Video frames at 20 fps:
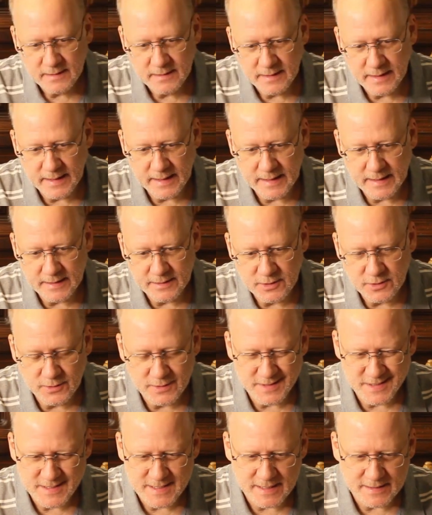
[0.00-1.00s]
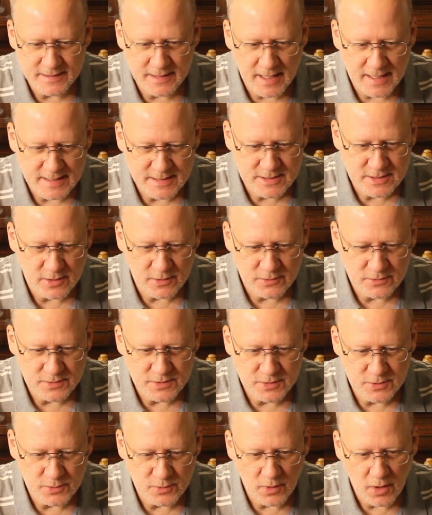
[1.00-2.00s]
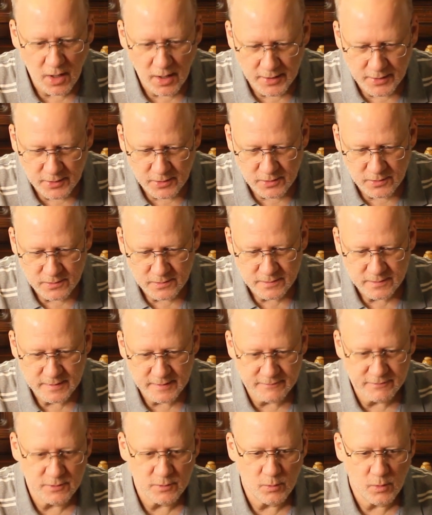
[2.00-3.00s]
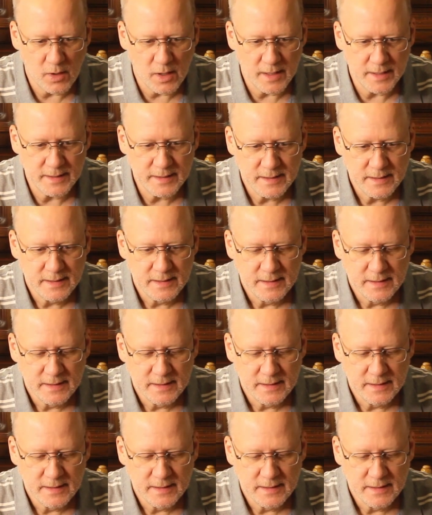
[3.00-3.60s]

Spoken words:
And you can set the ISO to auto if you want.